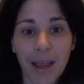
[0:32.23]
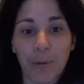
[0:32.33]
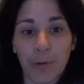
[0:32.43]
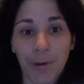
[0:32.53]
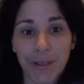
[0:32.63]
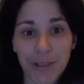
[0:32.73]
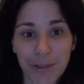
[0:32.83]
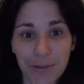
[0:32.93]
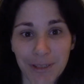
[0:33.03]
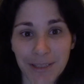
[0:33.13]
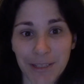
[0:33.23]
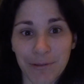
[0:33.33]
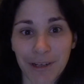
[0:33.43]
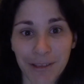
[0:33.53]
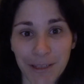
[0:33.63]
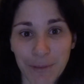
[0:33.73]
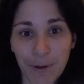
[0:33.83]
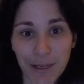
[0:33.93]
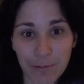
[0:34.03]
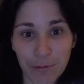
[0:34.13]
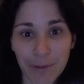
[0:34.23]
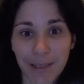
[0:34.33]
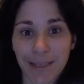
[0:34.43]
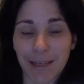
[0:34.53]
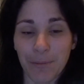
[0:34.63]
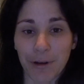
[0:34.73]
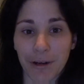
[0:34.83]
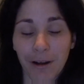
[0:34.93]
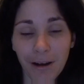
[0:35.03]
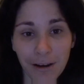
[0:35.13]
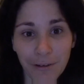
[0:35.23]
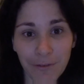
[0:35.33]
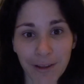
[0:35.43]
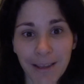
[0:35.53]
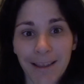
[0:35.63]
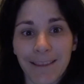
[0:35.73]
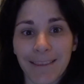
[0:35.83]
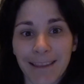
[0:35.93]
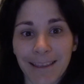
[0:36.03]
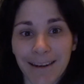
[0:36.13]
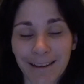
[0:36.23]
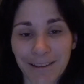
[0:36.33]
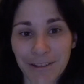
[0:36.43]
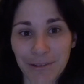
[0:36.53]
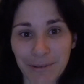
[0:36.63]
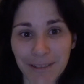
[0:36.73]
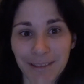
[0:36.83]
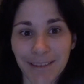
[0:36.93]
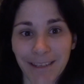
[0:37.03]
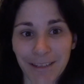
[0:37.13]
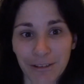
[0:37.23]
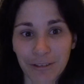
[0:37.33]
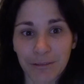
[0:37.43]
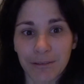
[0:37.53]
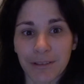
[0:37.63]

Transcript: I'm going to do this as quickly as possible because I put it off thinking I could do it later.